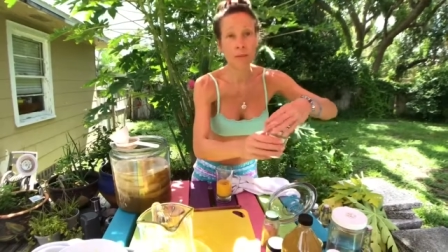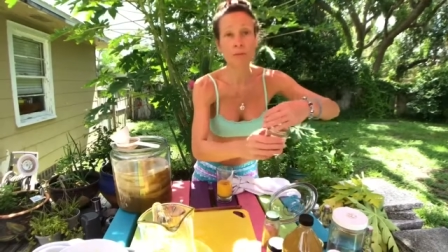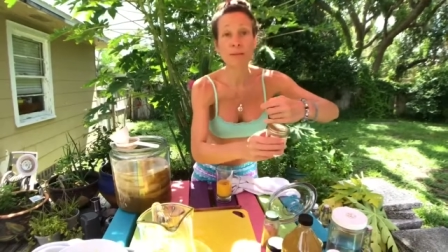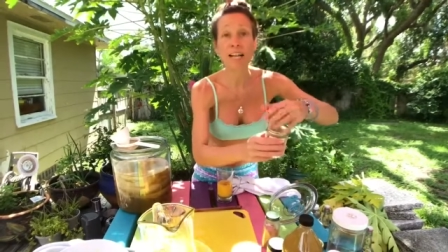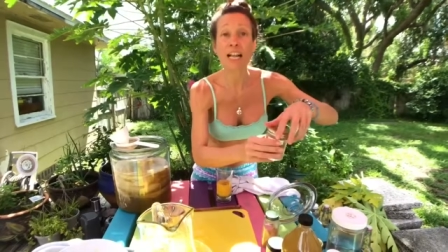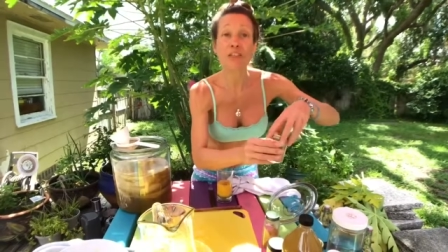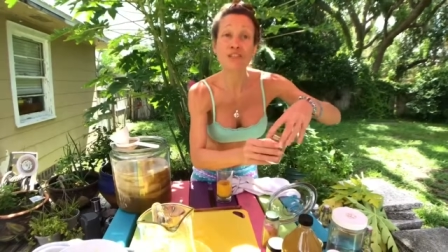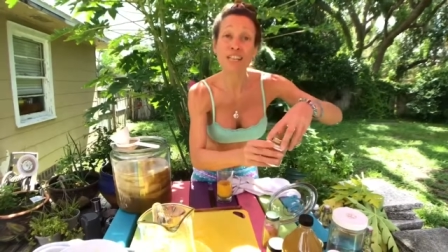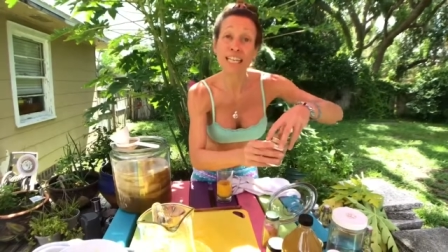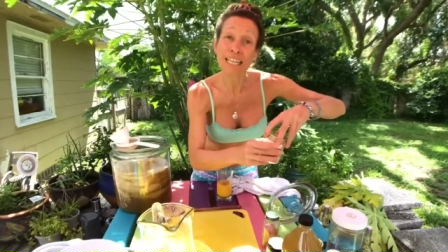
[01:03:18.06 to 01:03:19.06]
Sometimes I
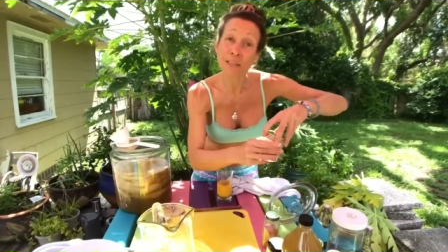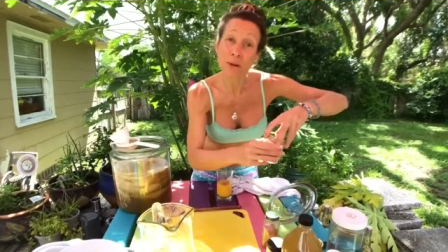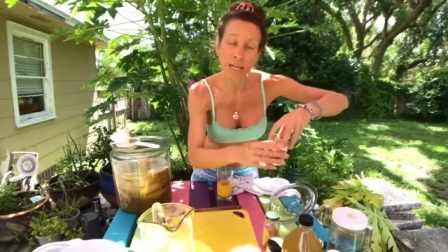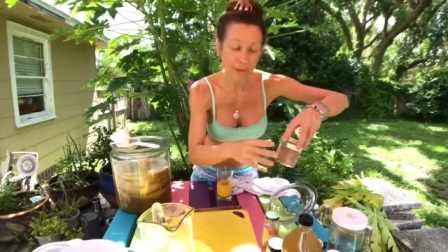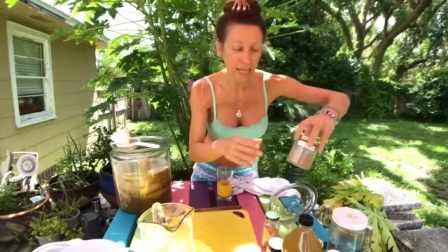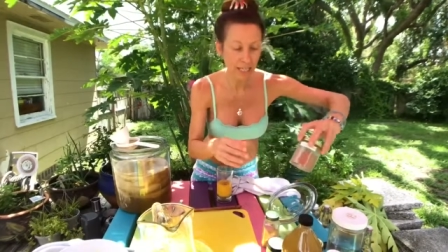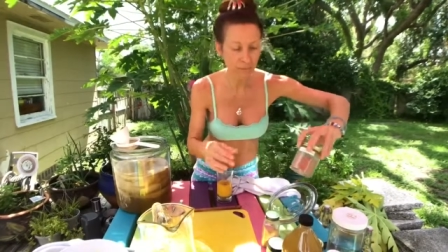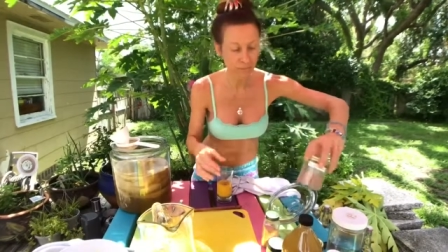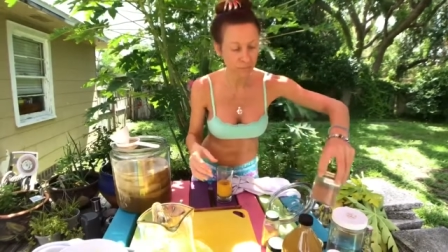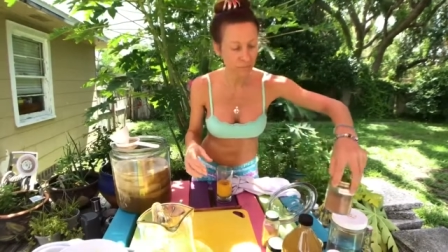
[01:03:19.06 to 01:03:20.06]
lose the lid while I'm at it.
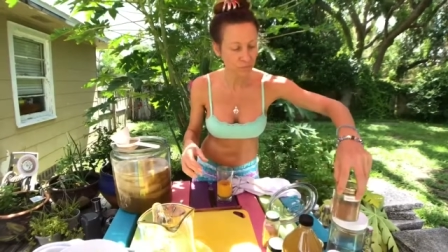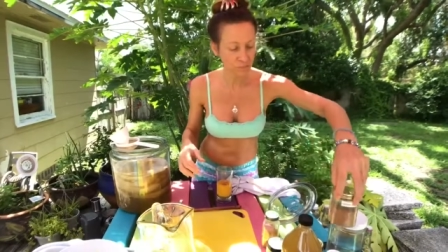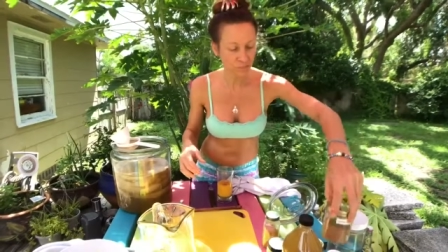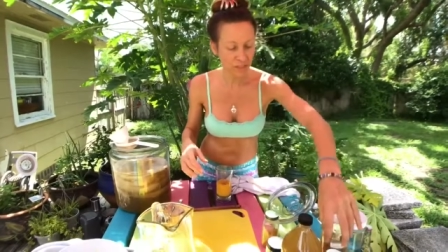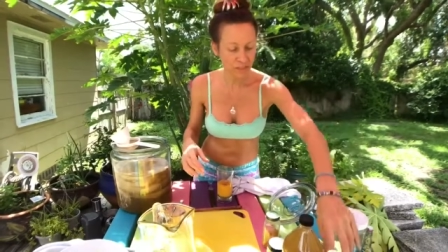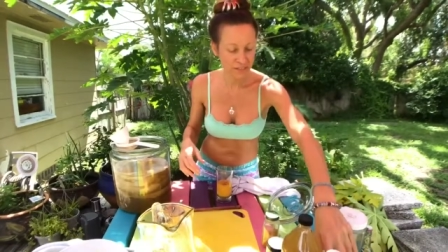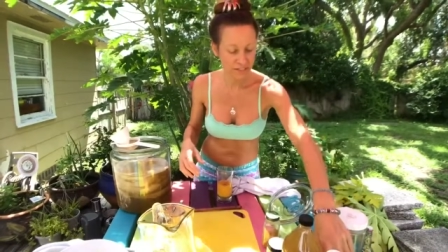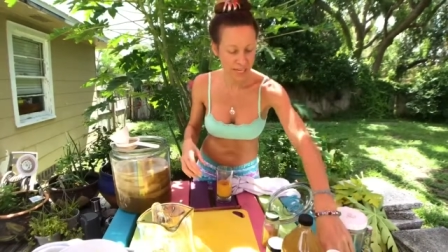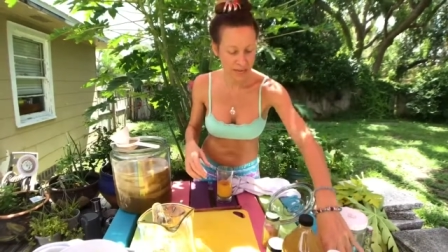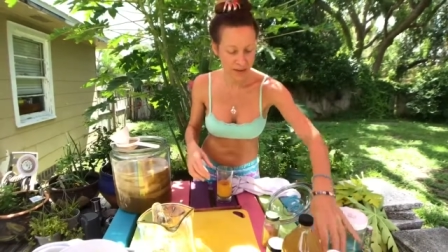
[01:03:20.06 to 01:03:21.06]

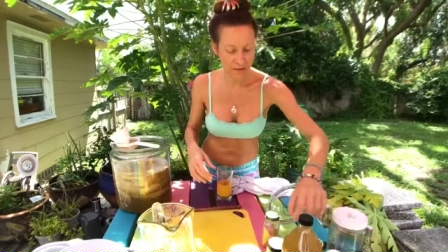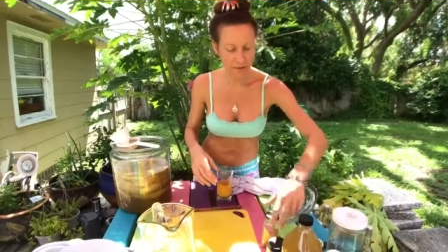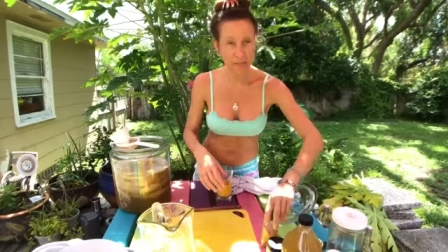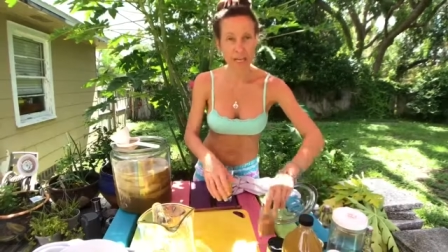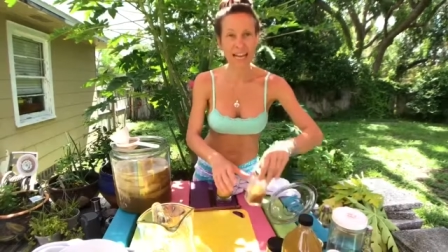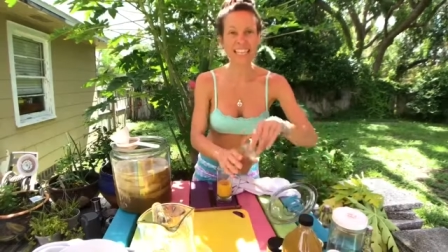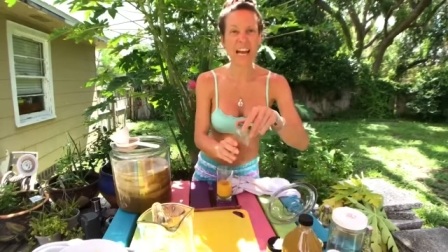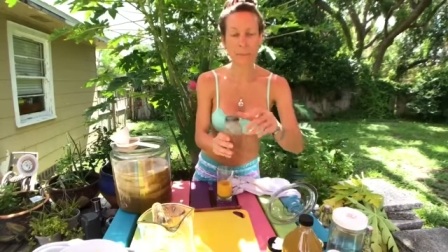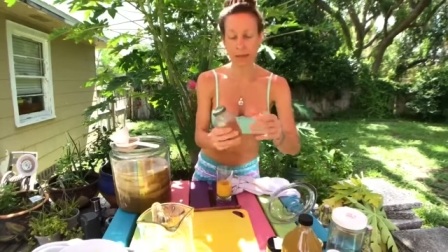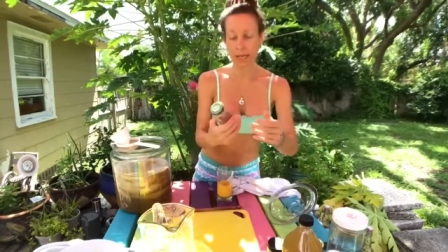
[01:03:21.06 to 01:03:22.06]
So, and
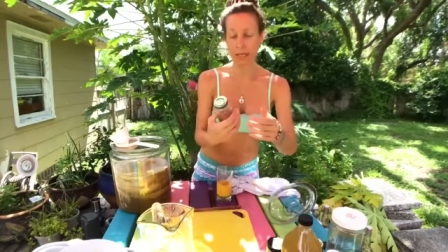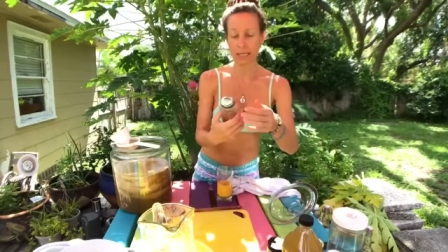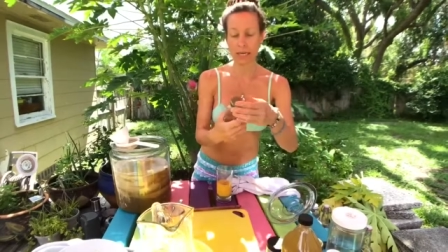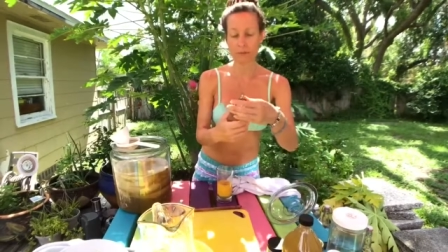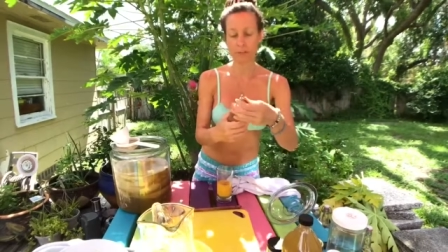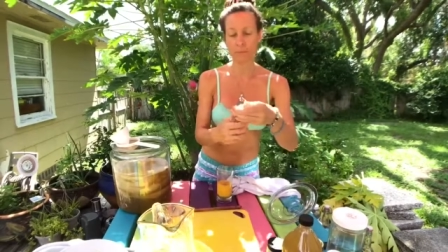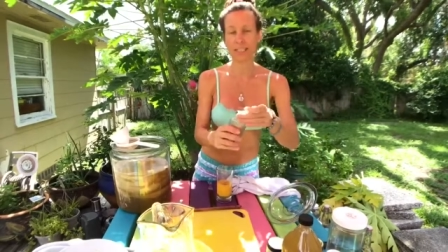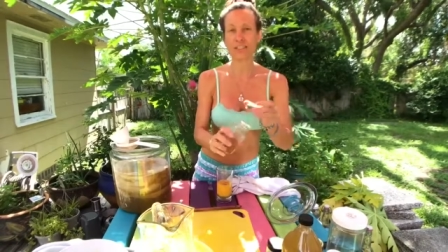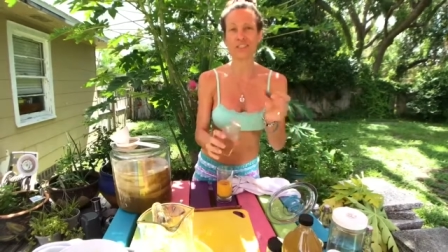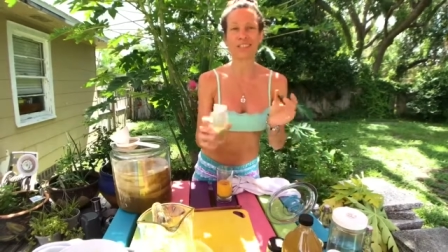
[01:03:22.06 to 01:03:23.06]
nutmeg. Now, to
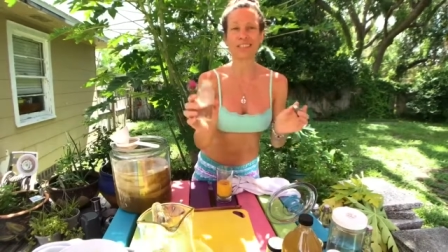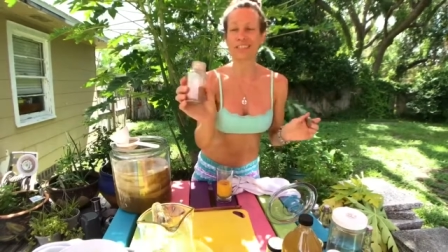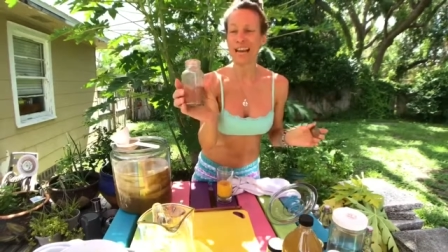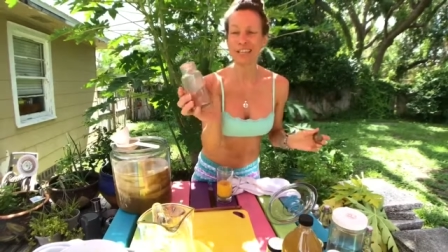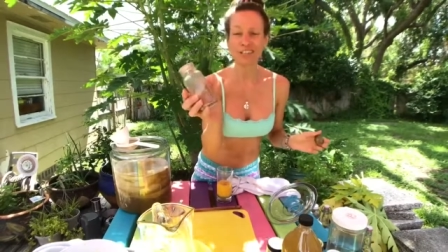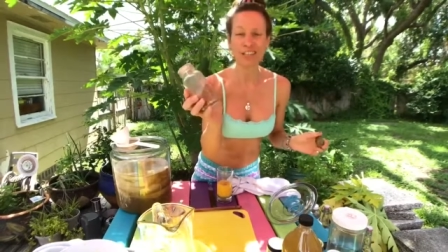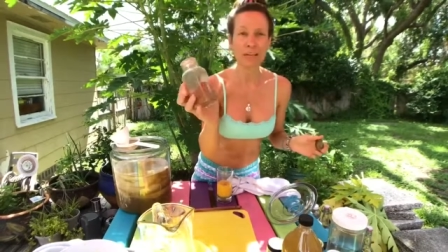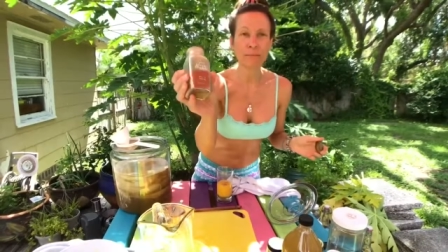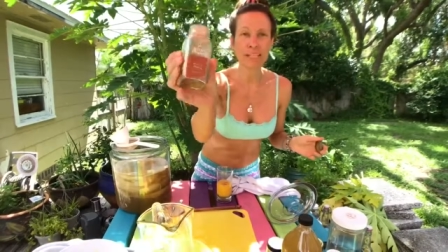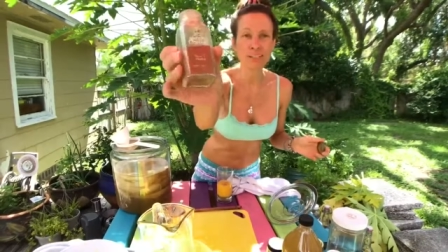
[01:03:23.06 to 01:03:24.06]
me, just a dash of
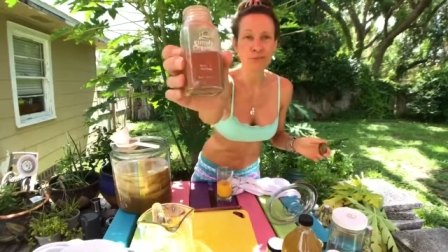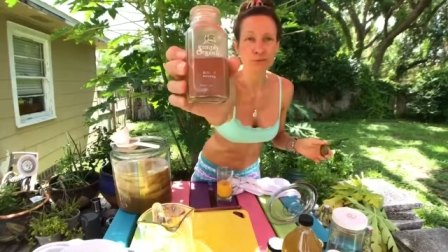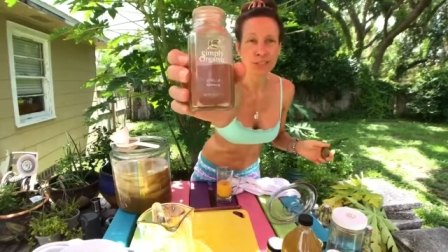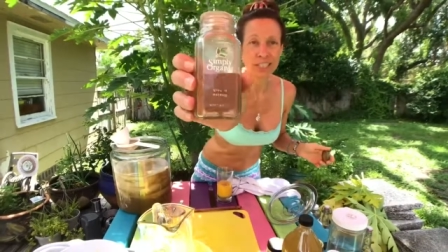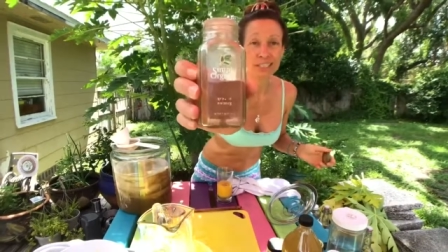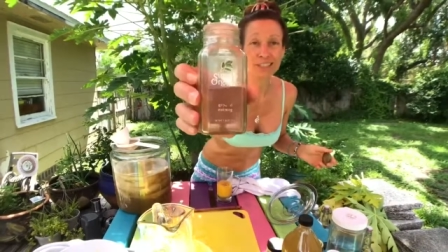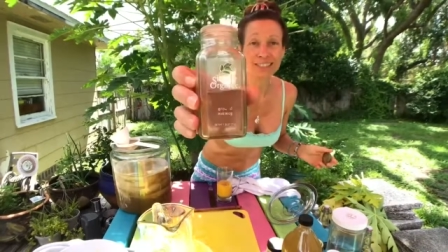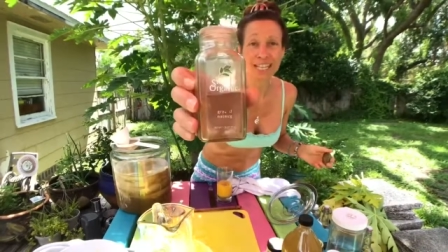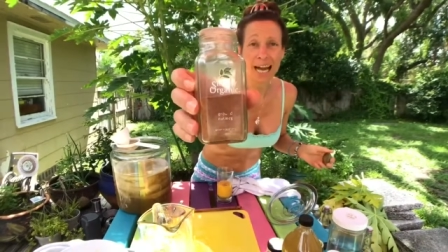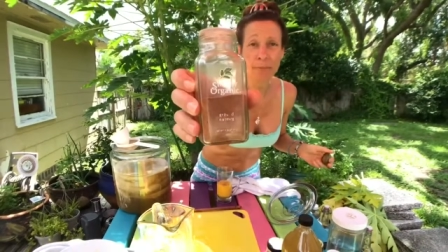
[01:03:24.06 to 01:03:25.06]
nutmeg is really is a
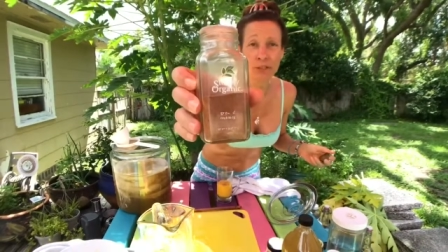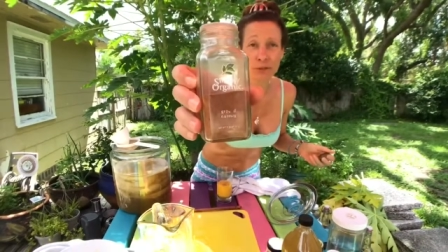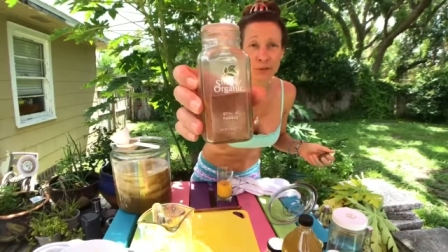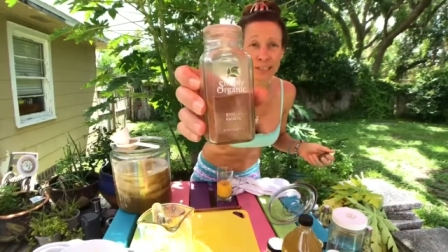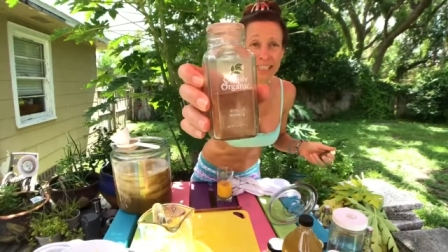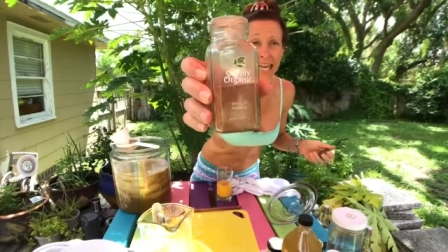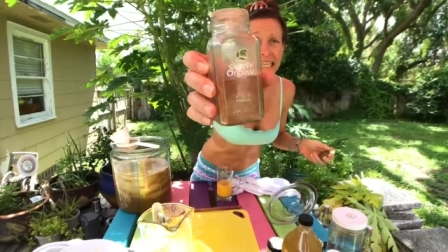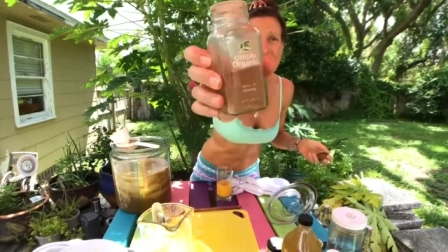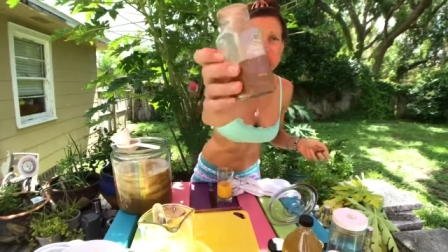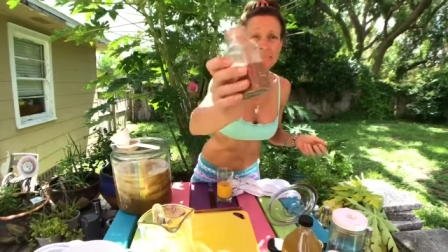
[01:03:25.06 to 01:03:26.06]
dab dabadooya
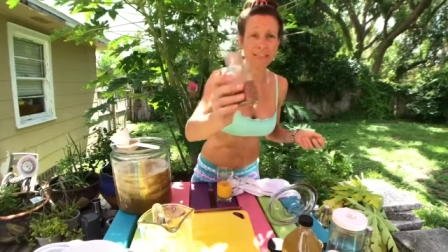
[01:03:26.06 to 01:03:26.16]
kind of deal,